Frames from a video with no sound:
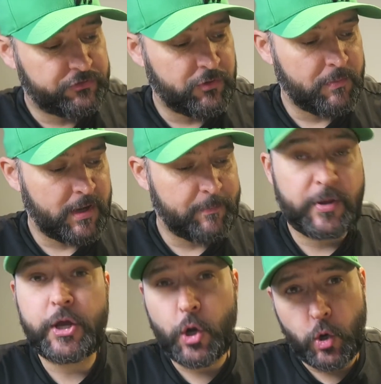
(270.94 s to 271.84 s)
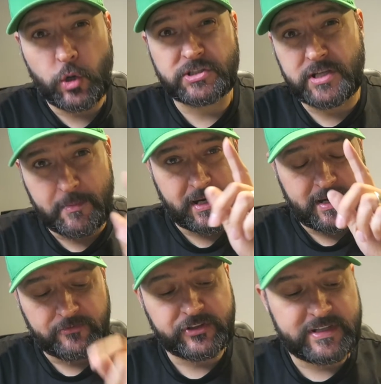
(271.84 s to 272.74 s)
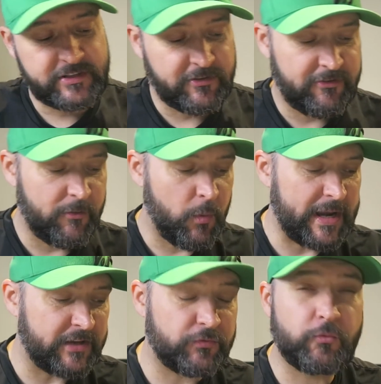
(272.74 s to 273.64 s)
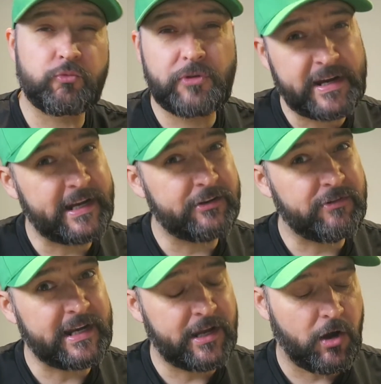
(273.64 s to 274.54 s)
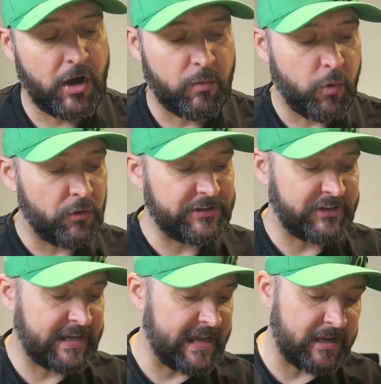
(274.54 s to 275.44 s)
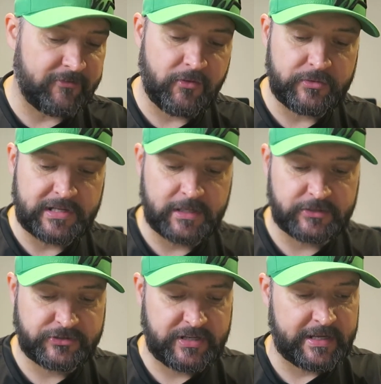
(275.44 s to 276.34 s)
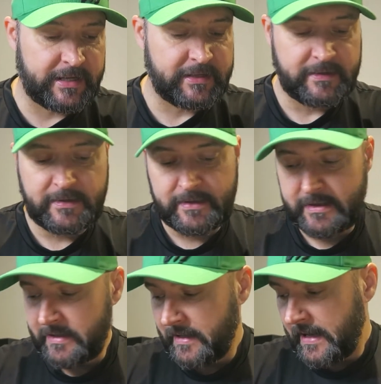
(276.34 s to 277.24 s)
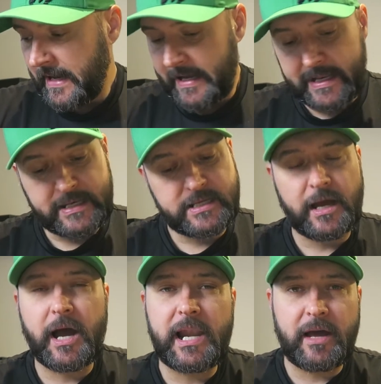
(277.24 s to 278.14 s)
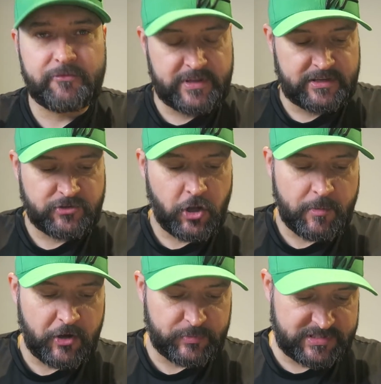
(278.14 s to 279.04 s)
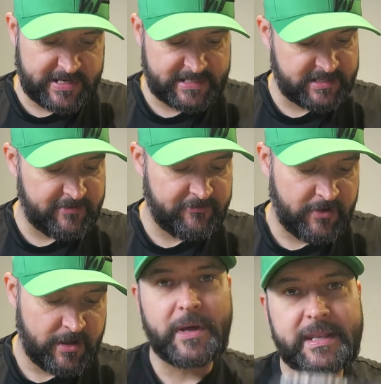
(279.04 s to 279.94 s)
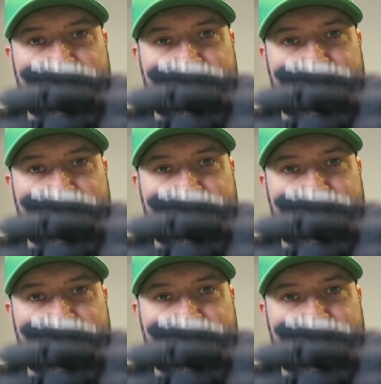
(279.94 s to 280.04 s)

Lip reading: to my pure summer gloves, and these are for when it's really, really hot. I wore these in California last year and I love these. Not the most protective, and